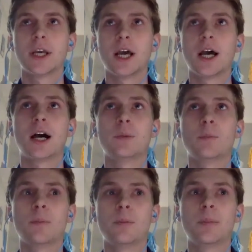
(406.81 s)

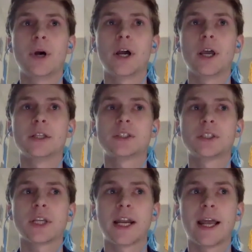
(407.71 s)
But
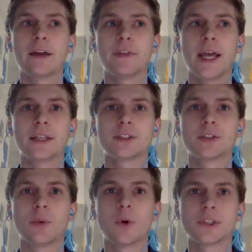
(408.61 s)
kind of have that
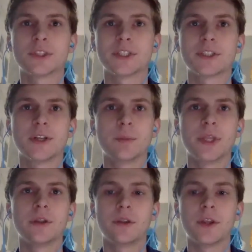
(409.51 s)
support system
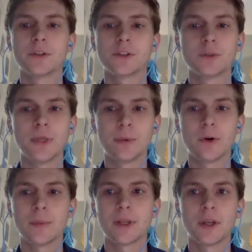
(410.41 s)
and those two people
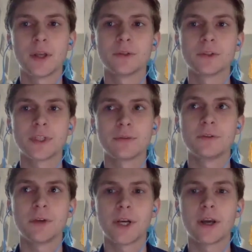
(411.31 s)
in my life was definitely
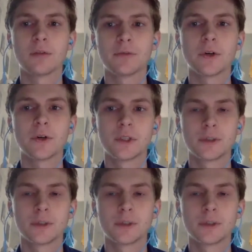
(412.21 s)
very helpful.